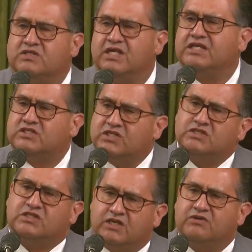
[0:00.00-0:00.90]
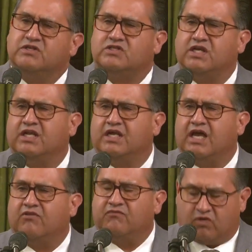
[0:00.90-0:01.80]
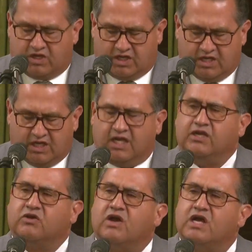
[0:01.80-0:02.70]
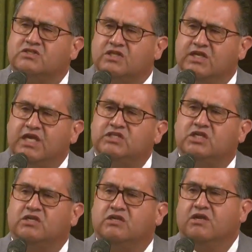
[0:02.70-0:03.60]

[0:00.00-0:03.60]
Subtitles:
that exist here in the state of California and across the nation